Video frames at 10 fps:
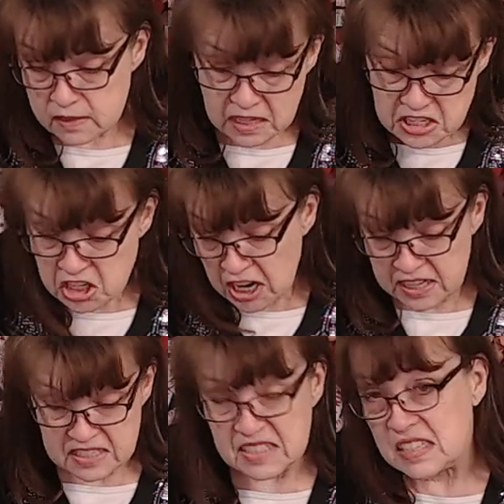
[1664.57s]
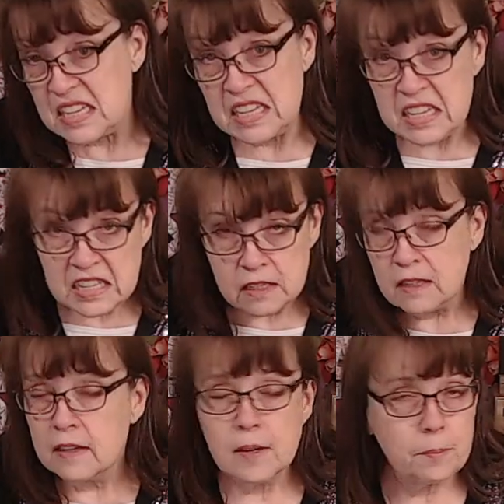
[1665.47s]
sunshine, sea,
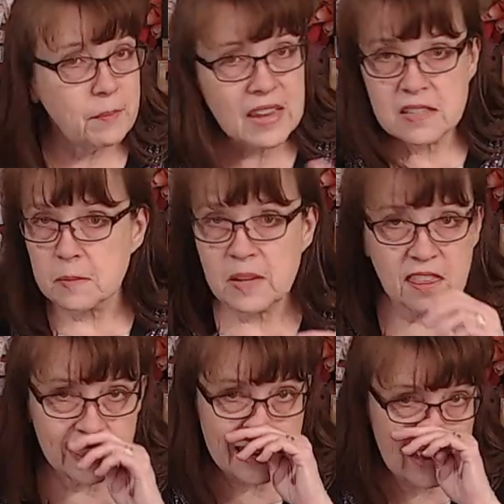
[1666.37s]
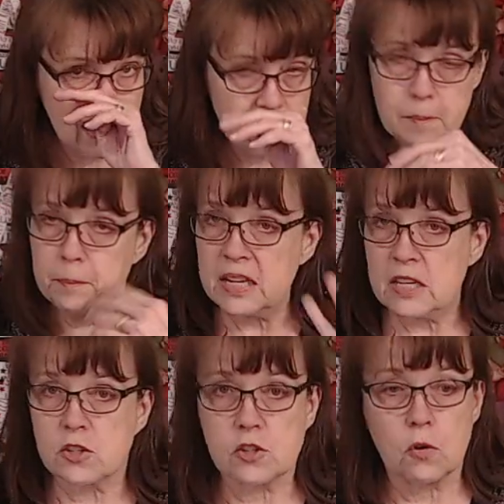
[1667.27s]
makes me think
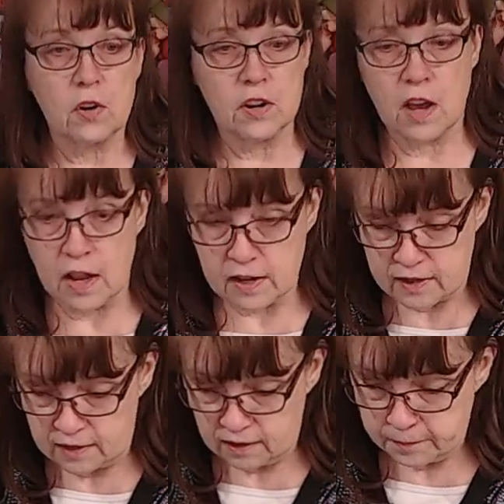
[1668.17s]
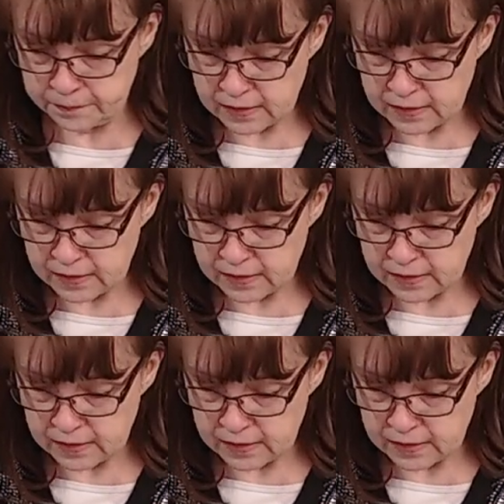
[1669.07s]
beach or nautical.